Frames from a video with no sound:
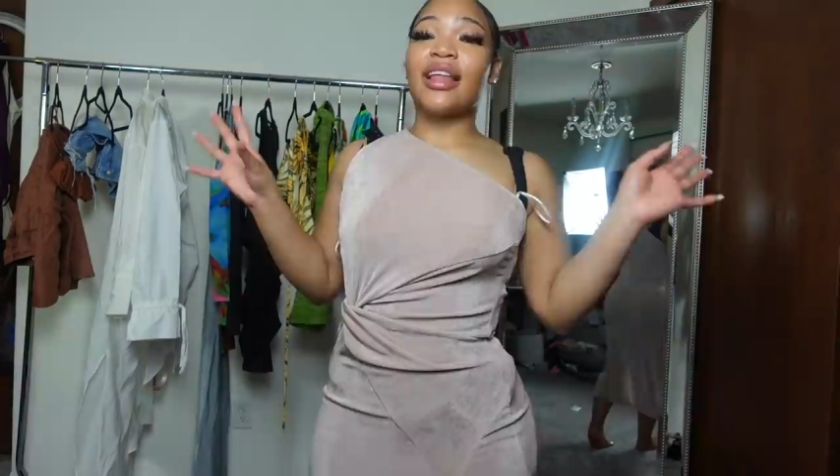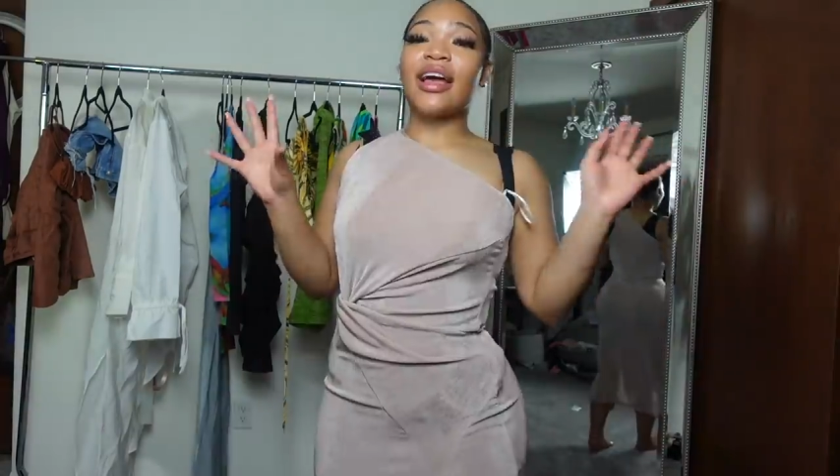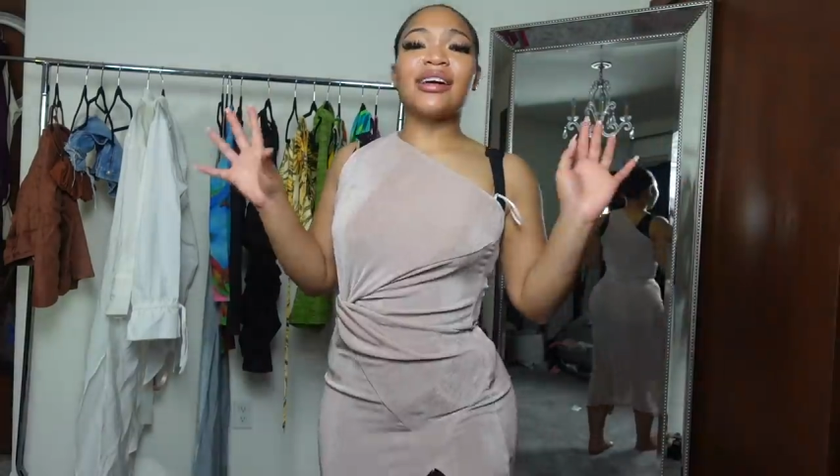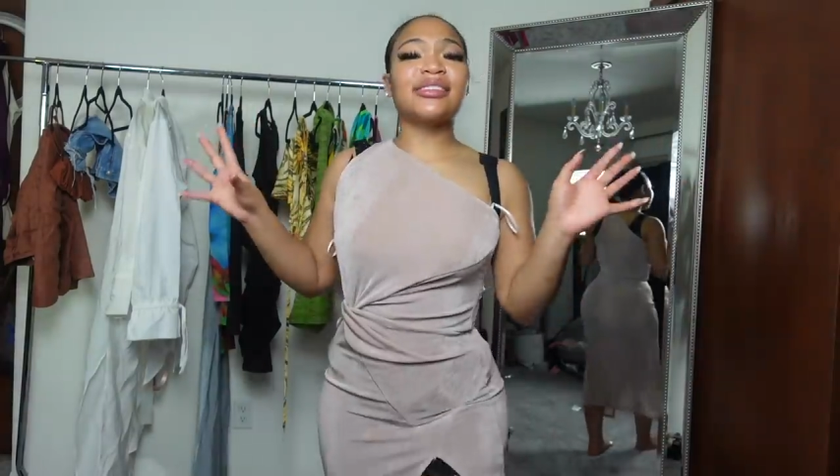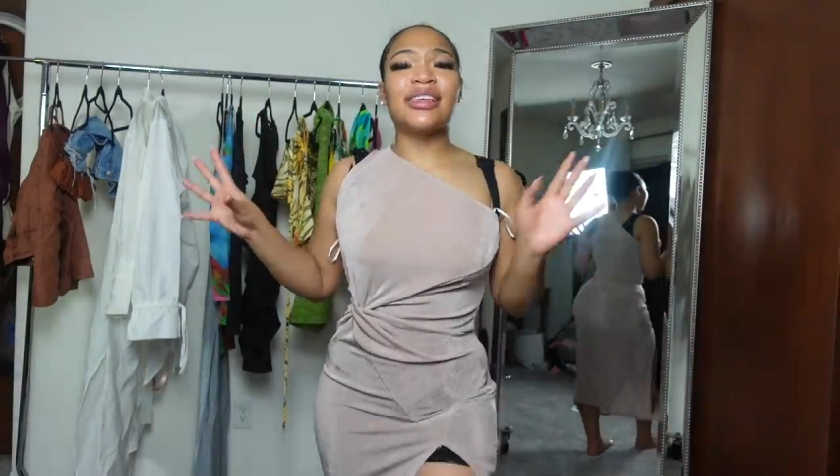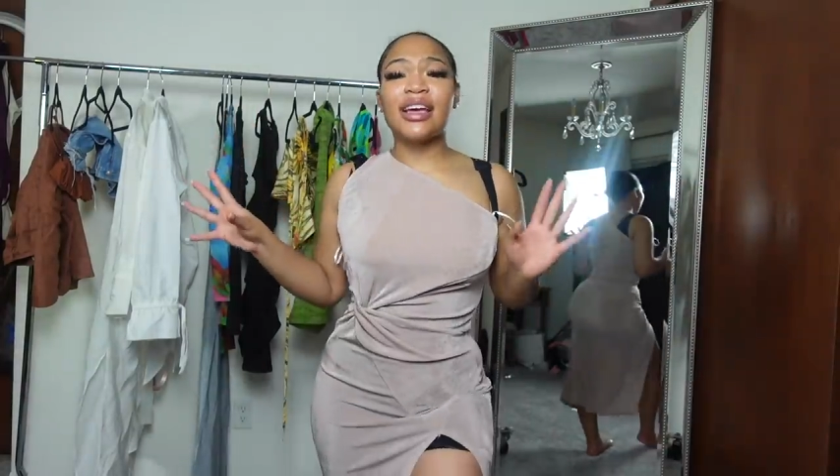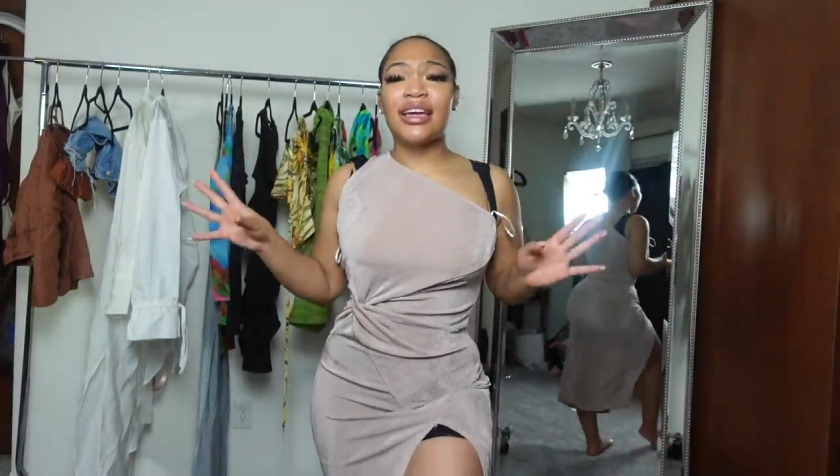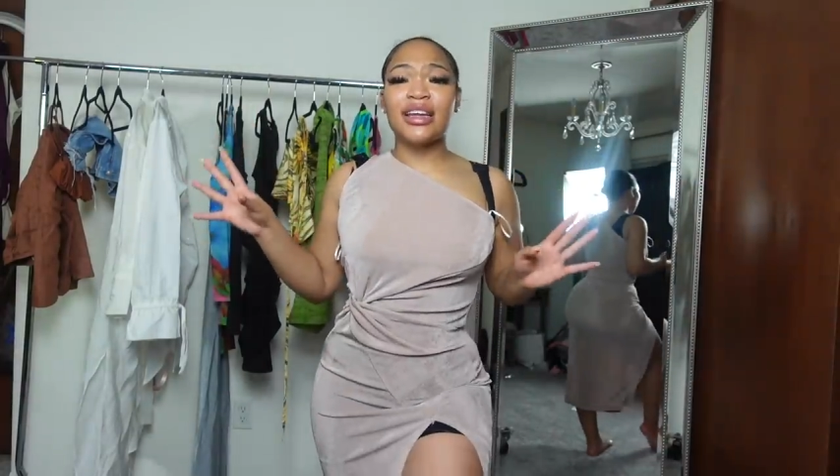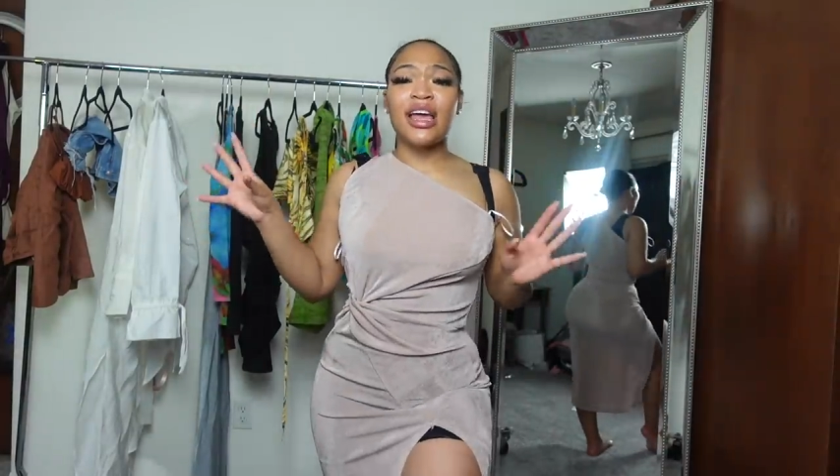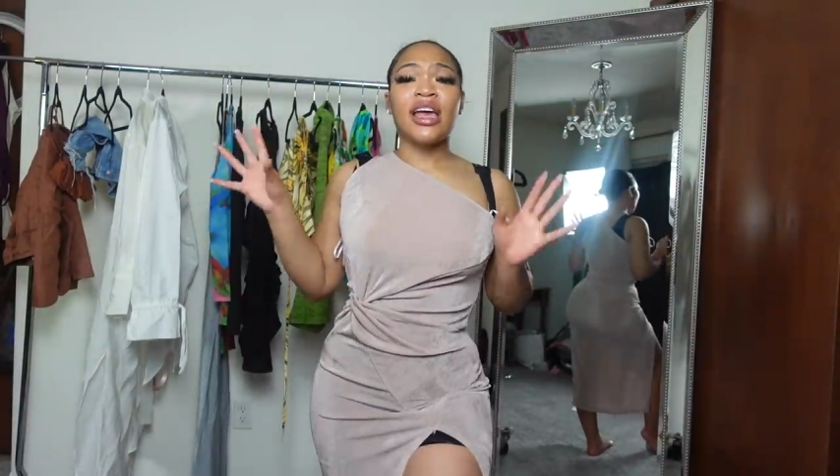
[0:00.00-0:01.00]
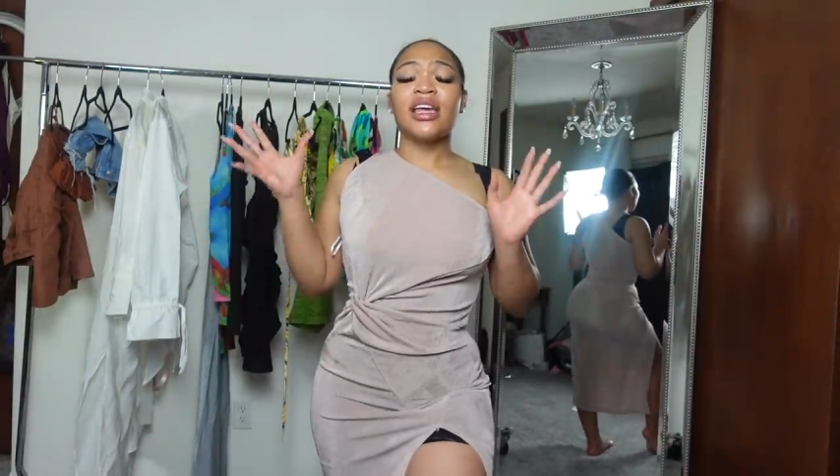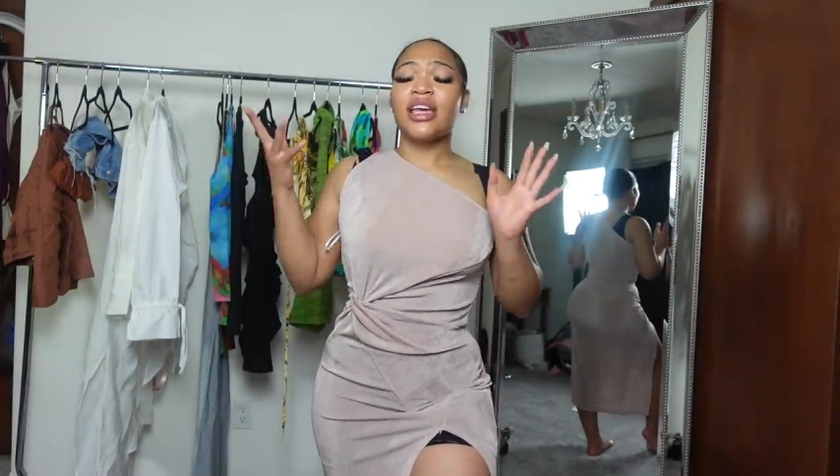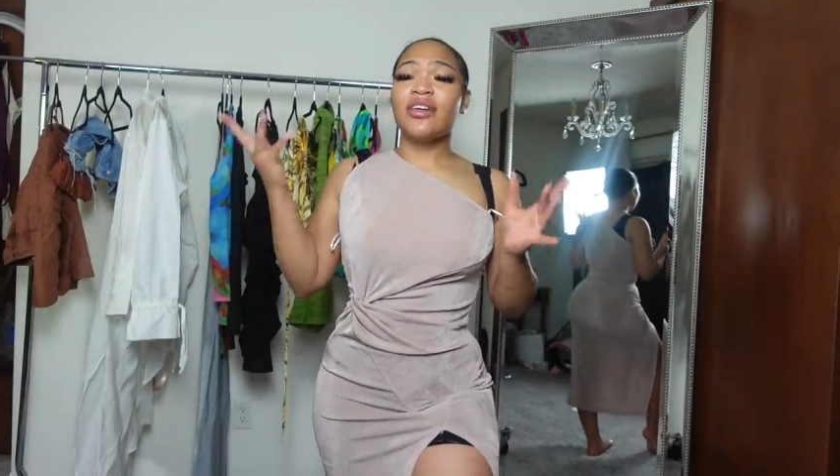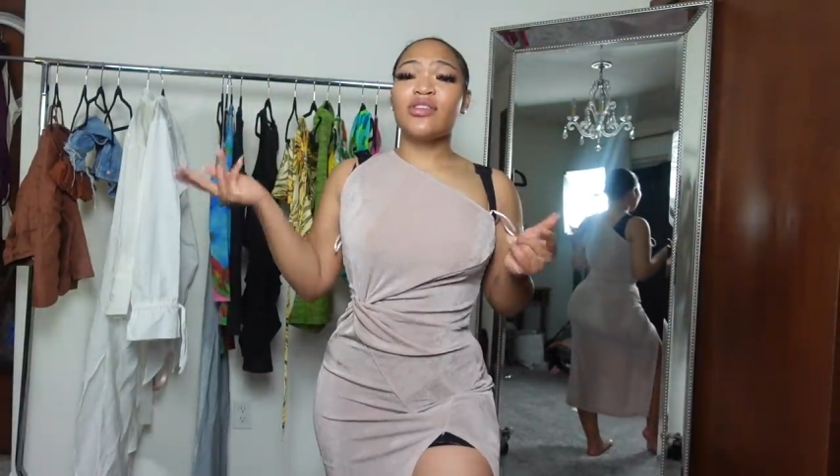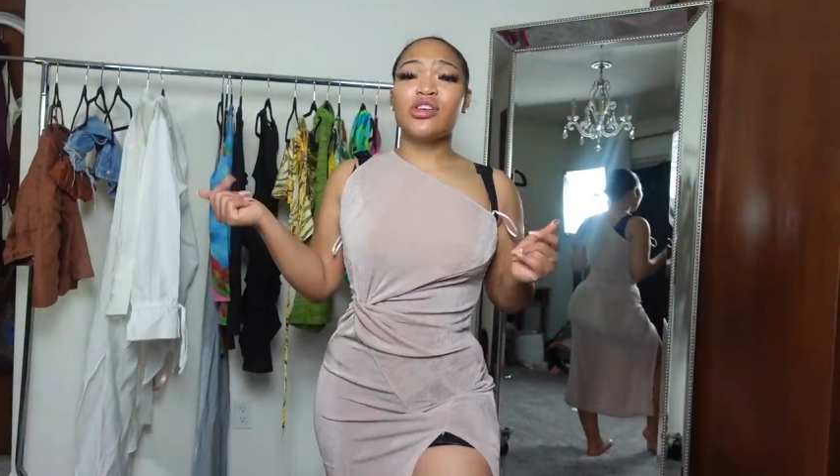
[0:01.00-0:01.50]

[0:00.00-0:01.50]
Like I said, even